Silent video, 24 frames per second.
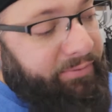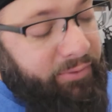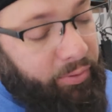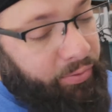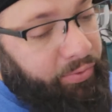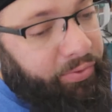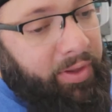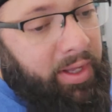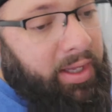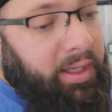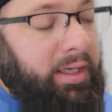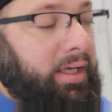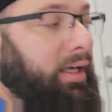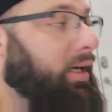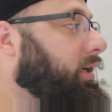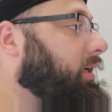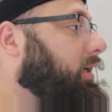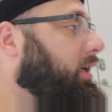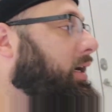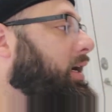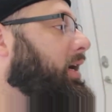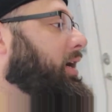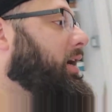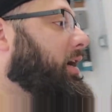have to think.
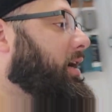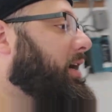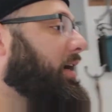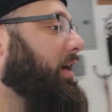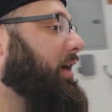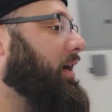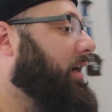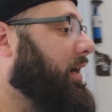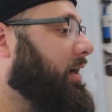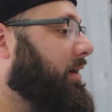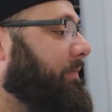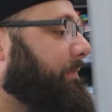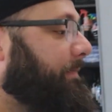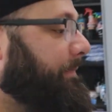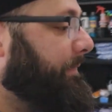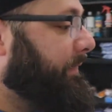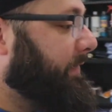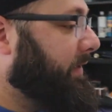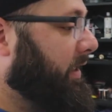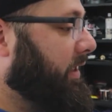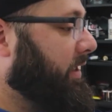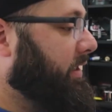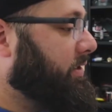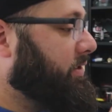
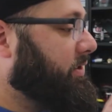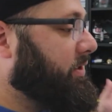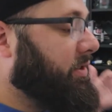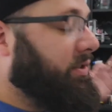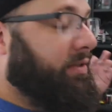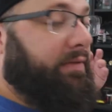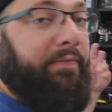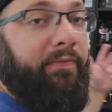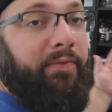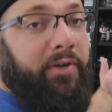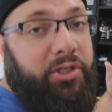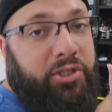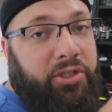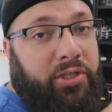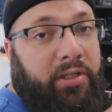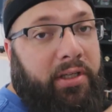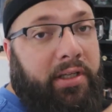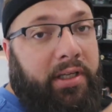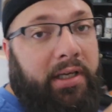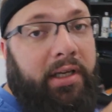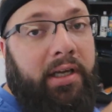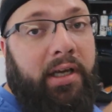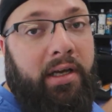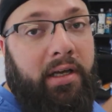It's just
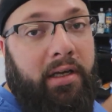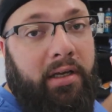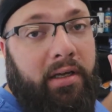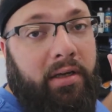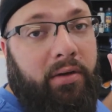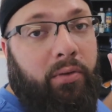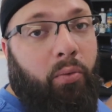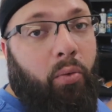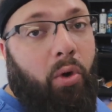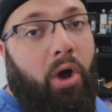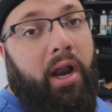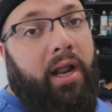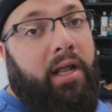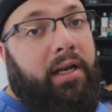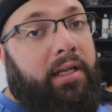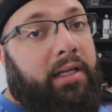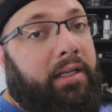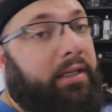visually what I